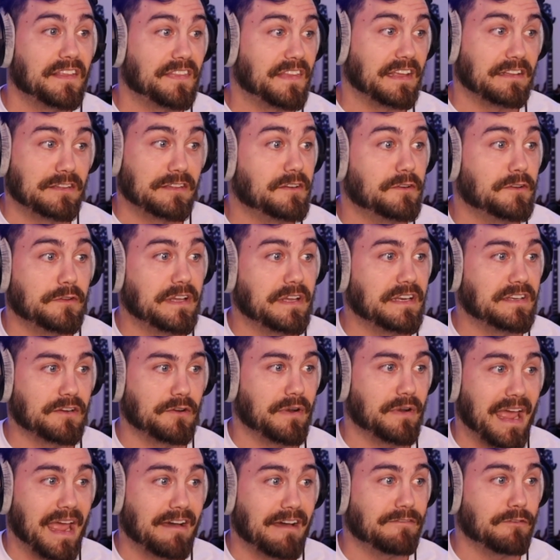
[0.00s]
They literally
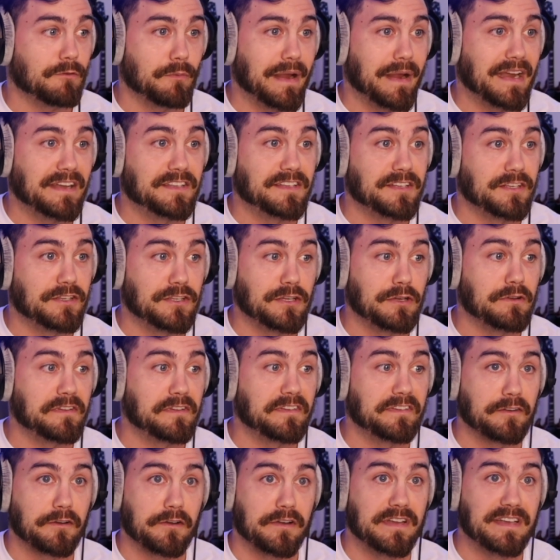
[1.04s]
don't have a way to do
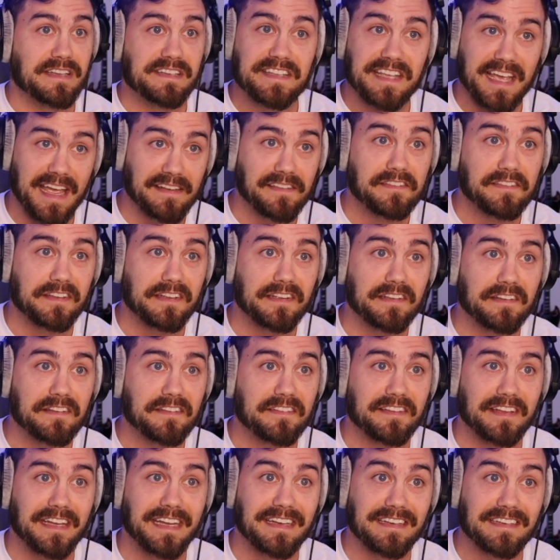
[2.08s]
certain
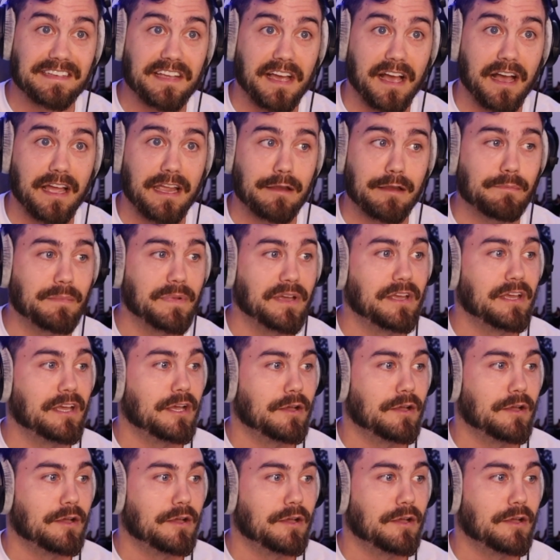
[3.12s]
tenses in time,